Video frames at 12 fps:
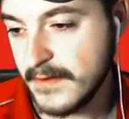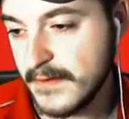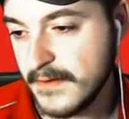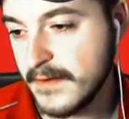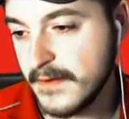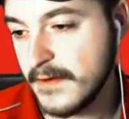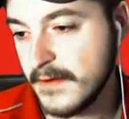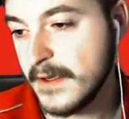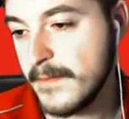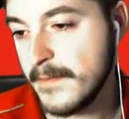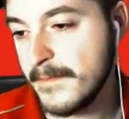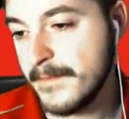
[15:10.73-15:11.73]
There we go.
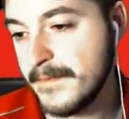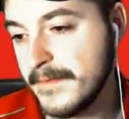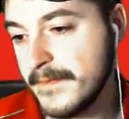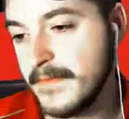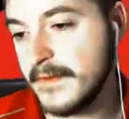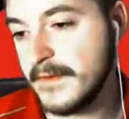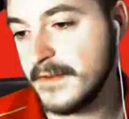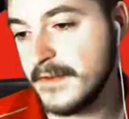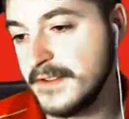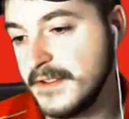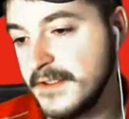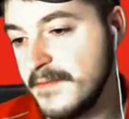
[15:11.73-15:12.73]

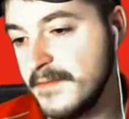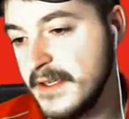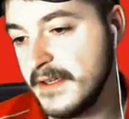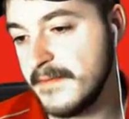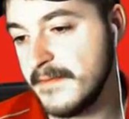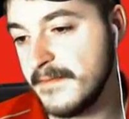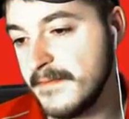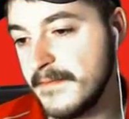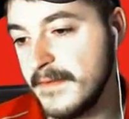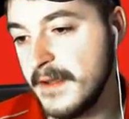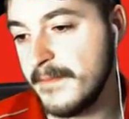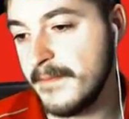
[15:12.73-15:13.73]
Should be it.
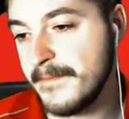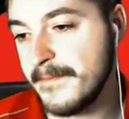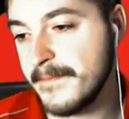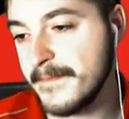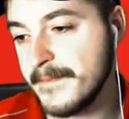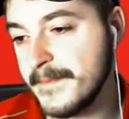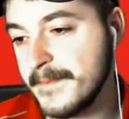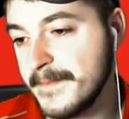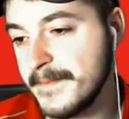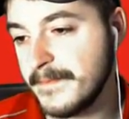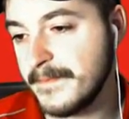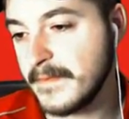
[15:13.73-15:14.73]
Yep.
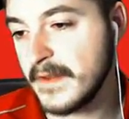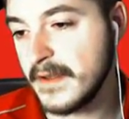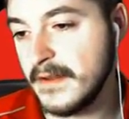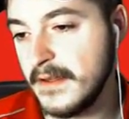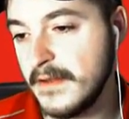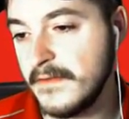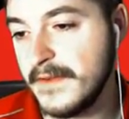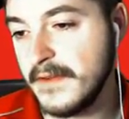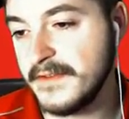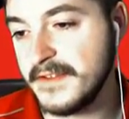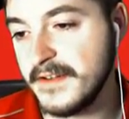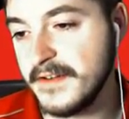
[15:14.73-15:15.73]
Level 5
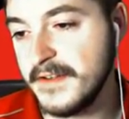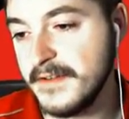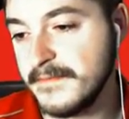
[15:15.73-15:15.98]
Staryu.